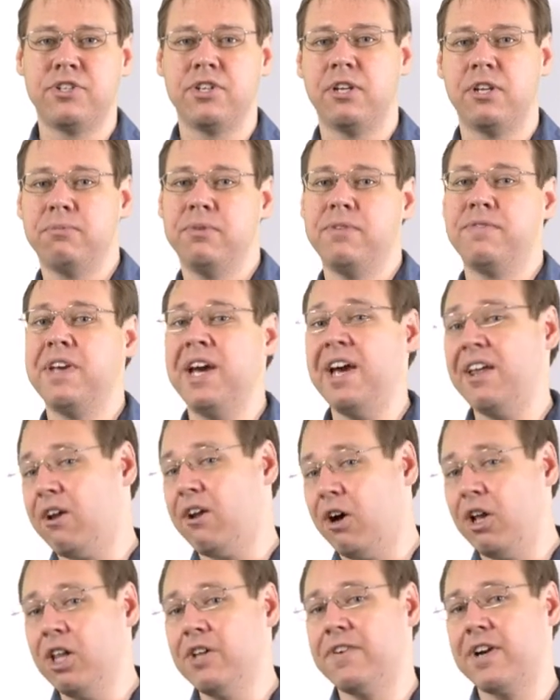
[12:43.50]
and we've got
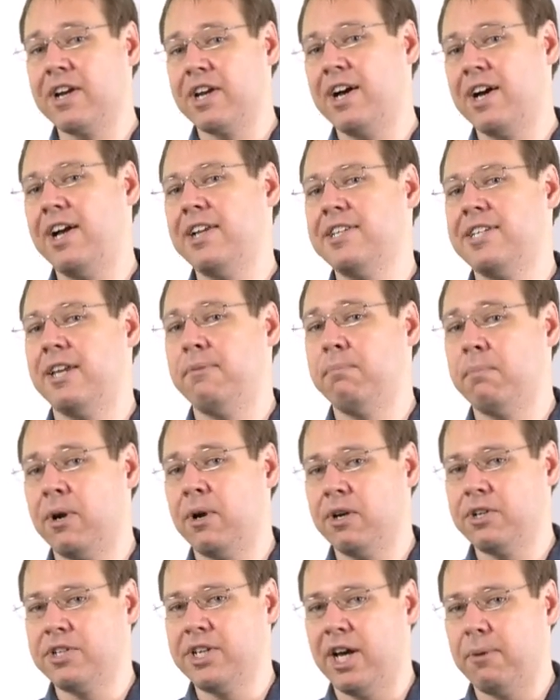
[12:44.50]
all of our content
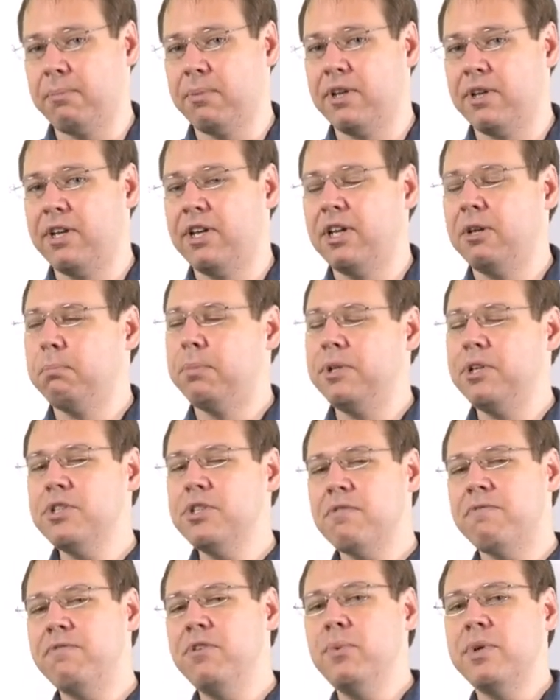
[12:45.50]
marked up, but there's a
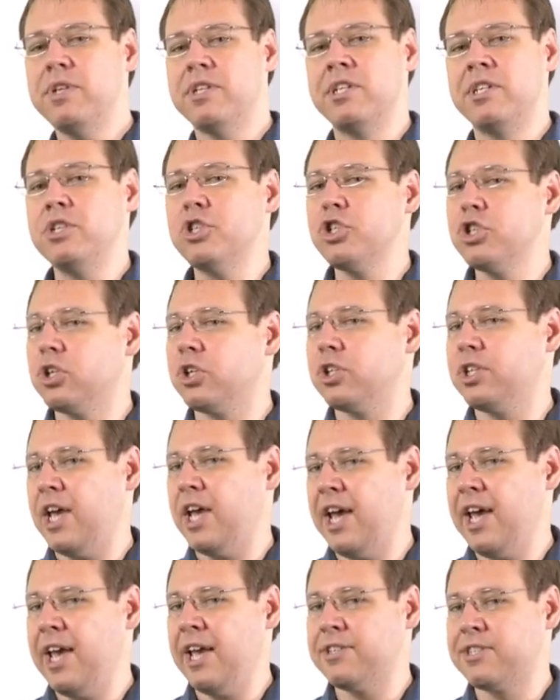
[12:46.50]
few additional
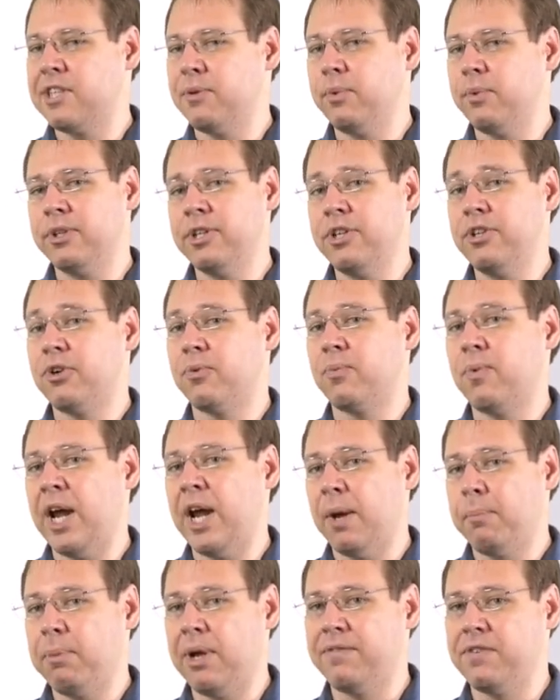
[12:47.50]
tags that we'll need to
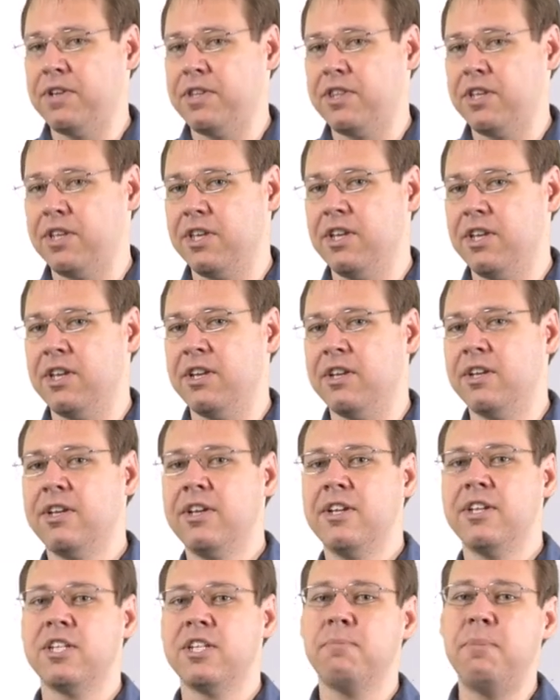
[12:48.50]
wrap everything in
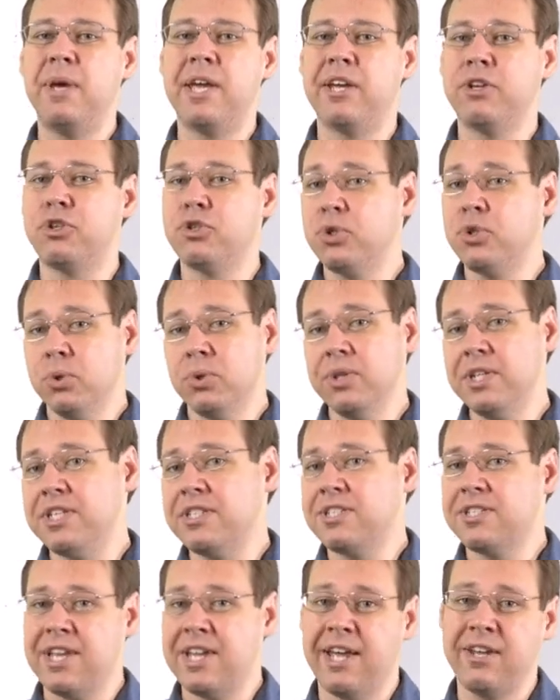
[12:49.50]
to make a truly
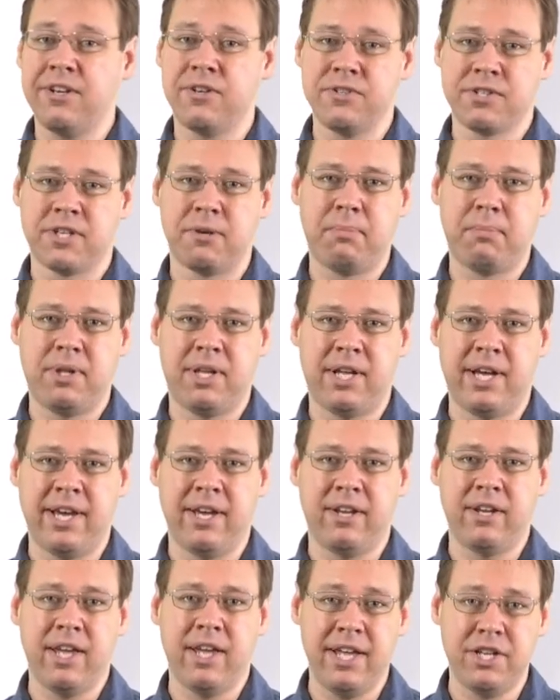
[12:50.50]
standards
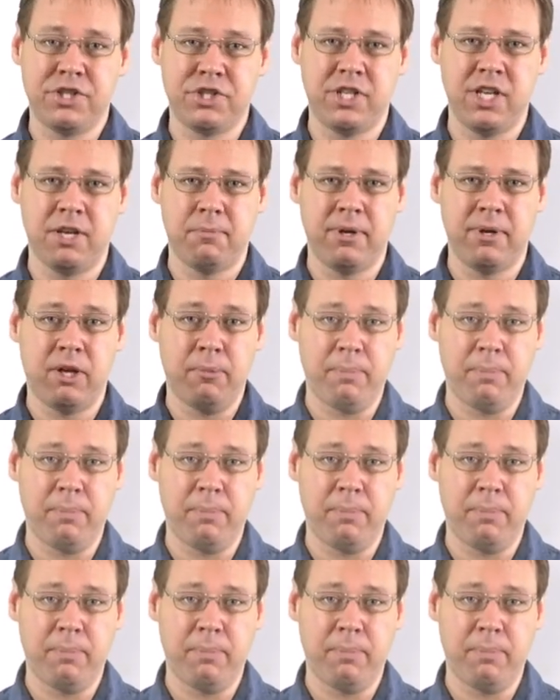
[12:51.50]
compliant HTML